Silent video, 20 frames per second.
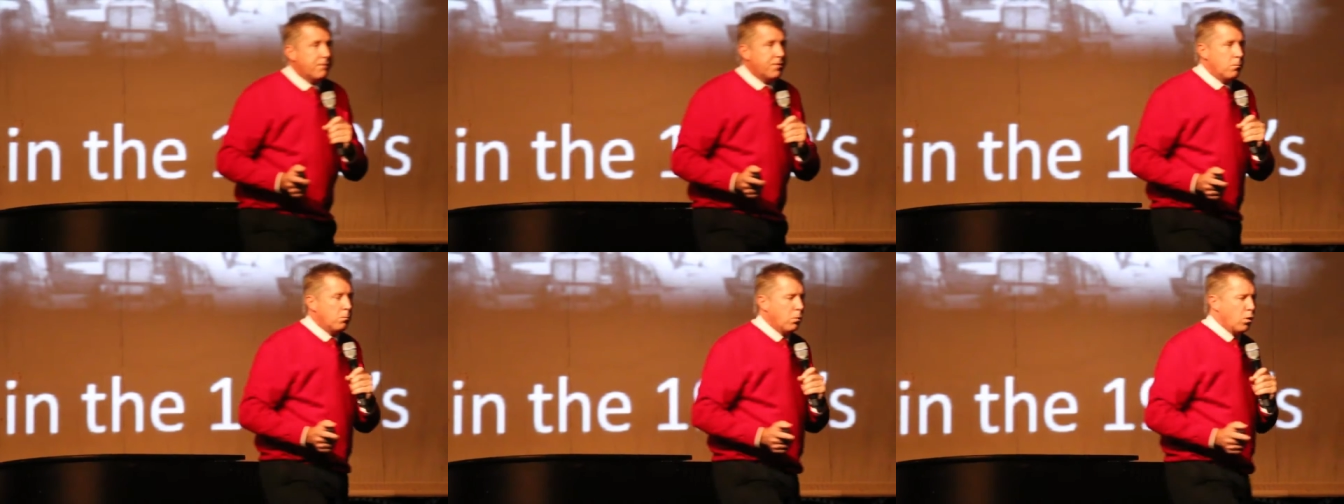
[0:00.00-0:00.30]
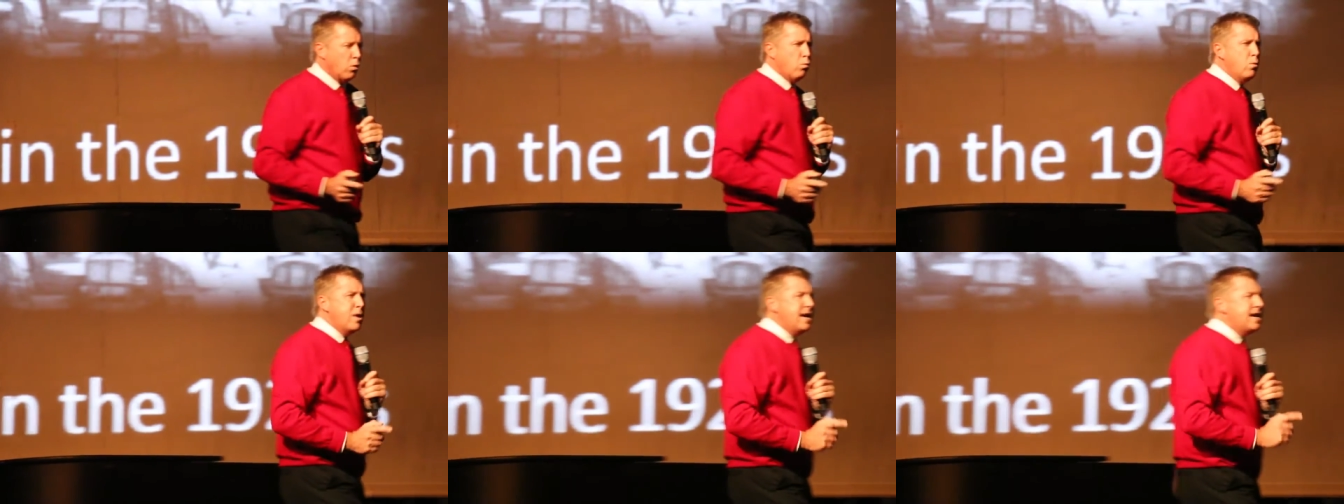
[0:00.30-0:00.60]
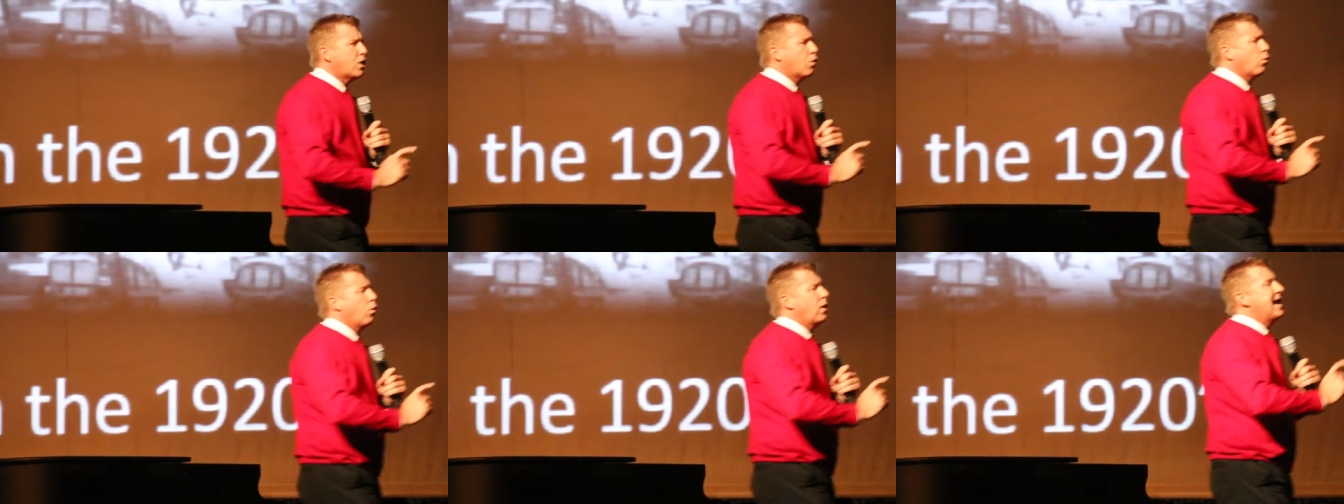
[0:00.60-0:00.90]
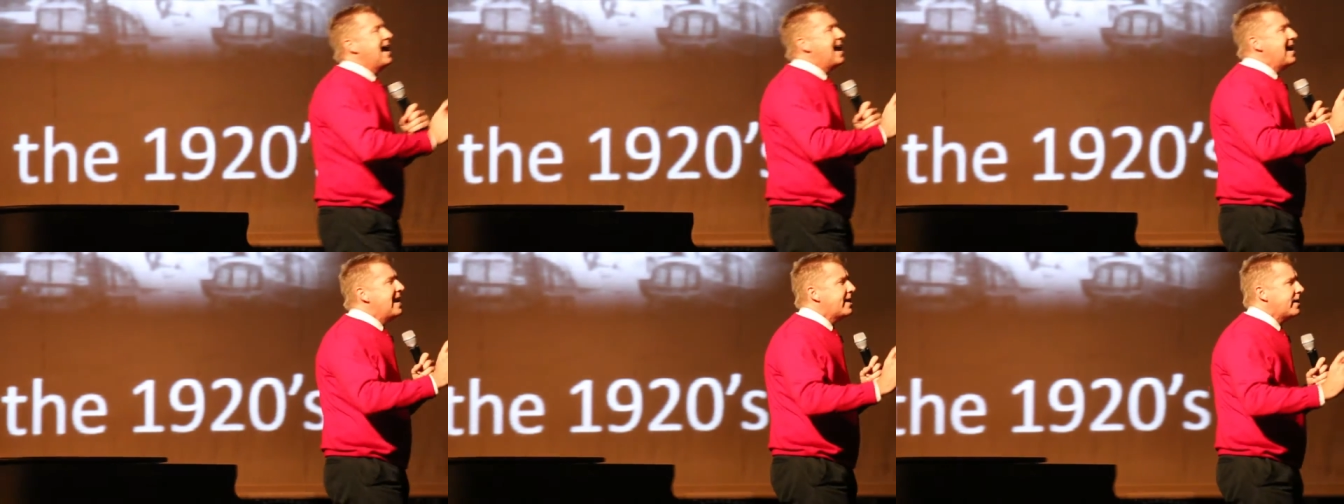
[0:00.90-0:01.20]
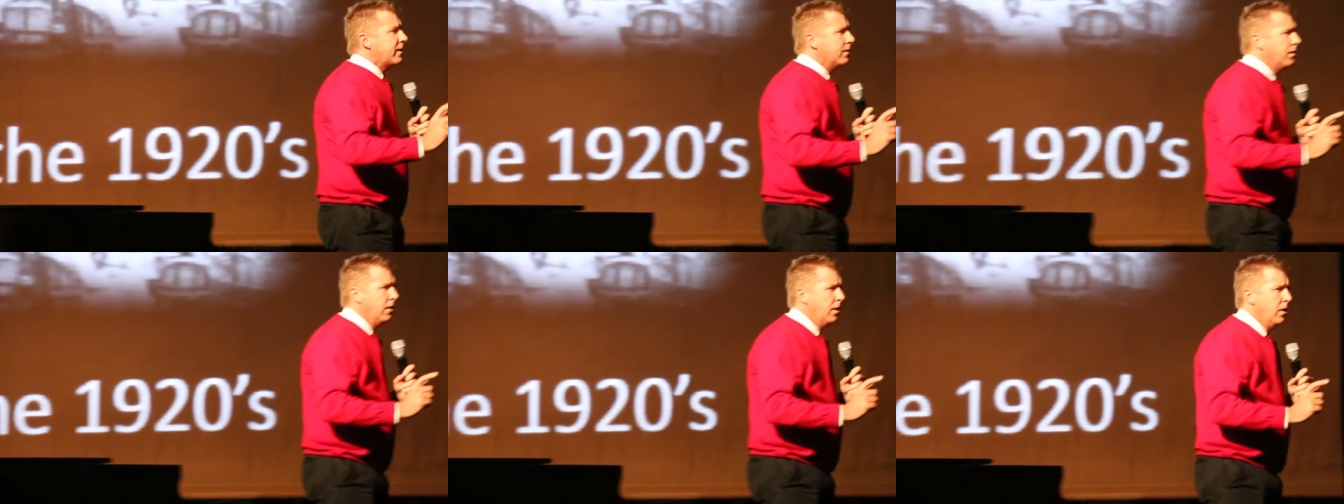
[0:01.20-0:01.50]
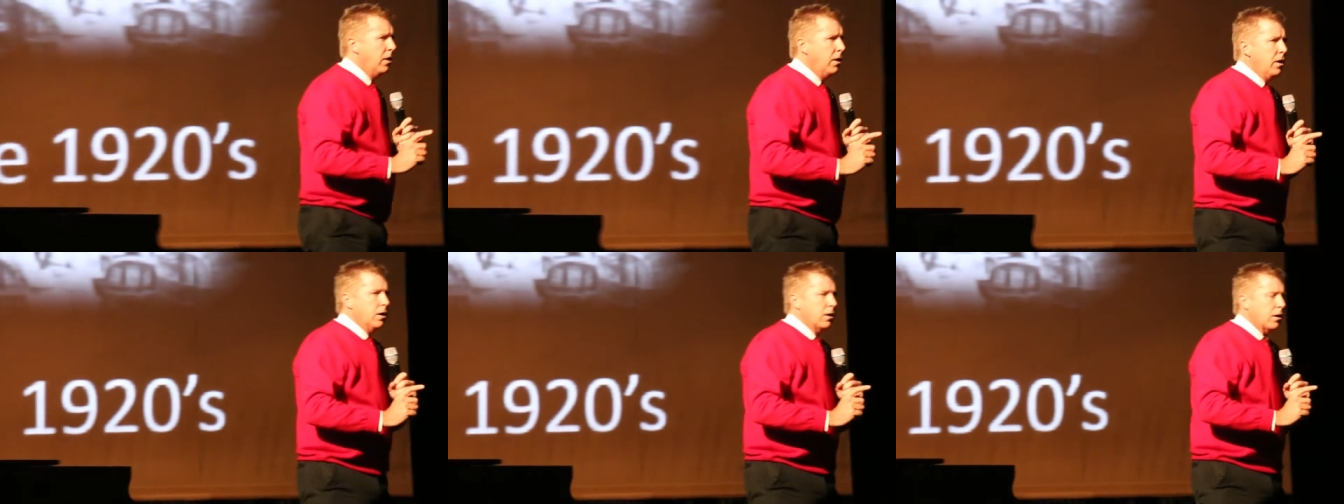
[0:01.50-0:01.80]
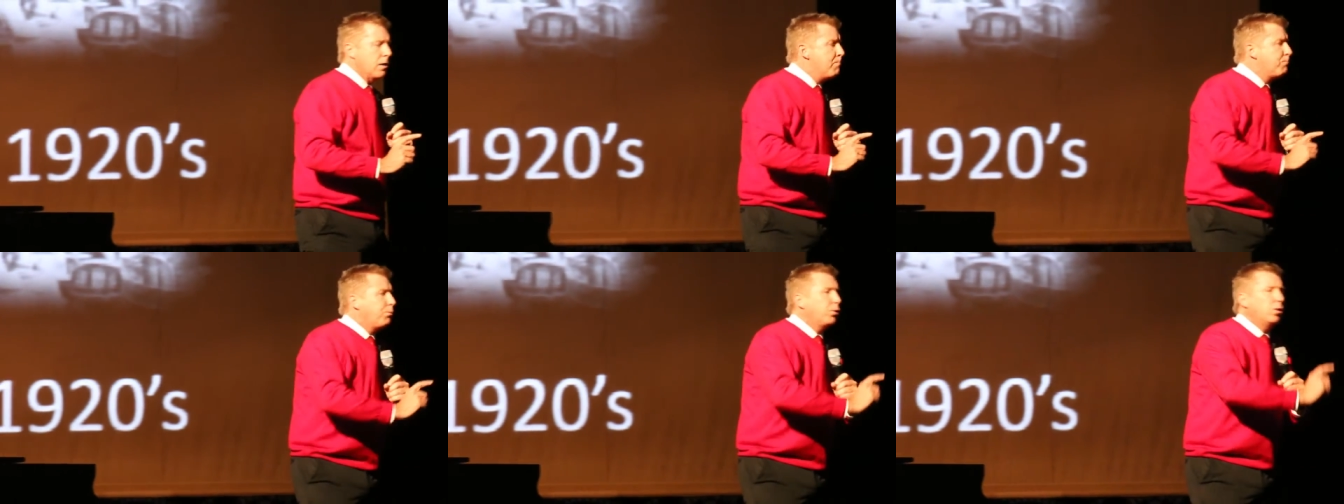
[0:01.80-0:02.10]
of them were recreating,
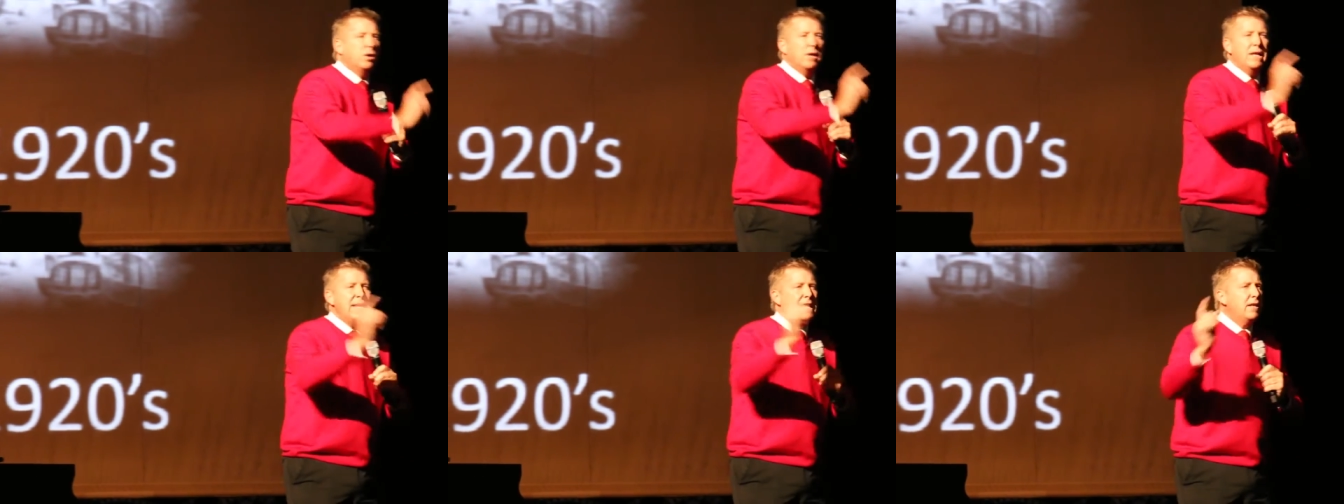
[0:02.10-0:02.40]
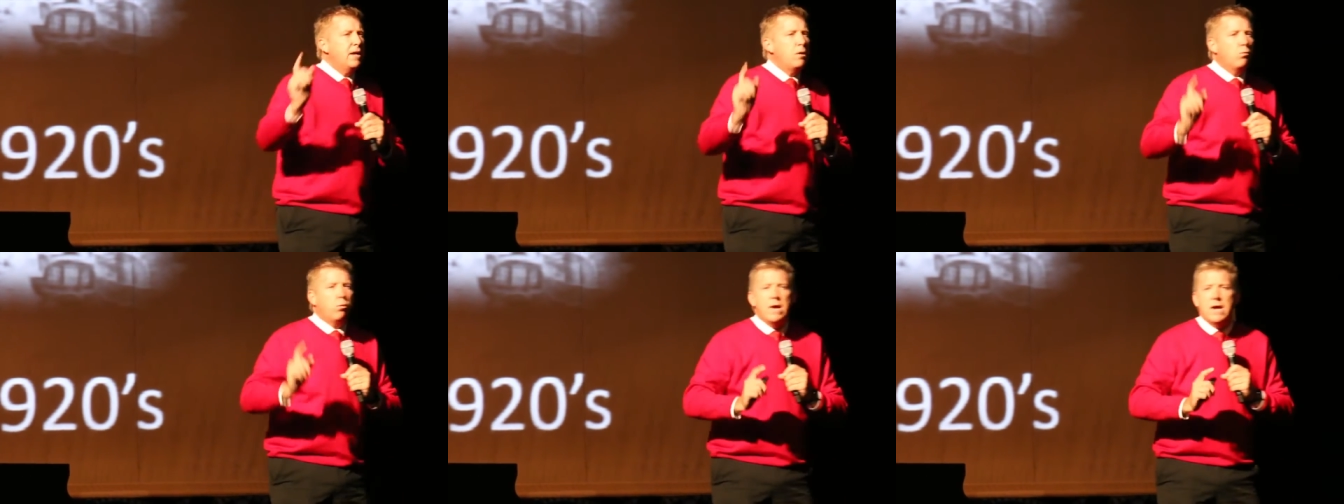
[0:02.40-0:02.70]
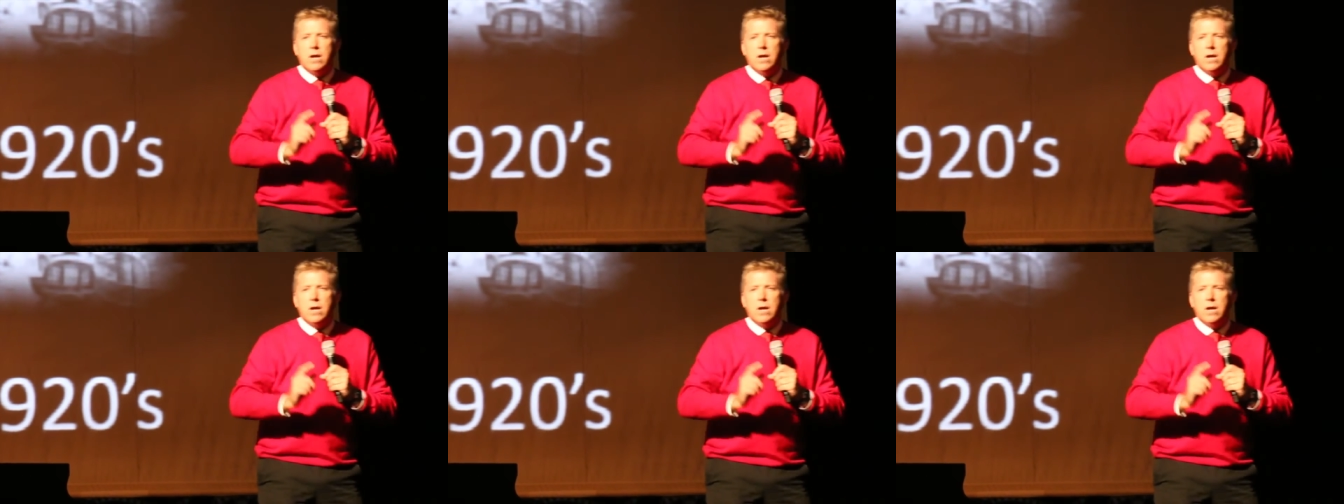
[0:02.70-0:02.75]
completely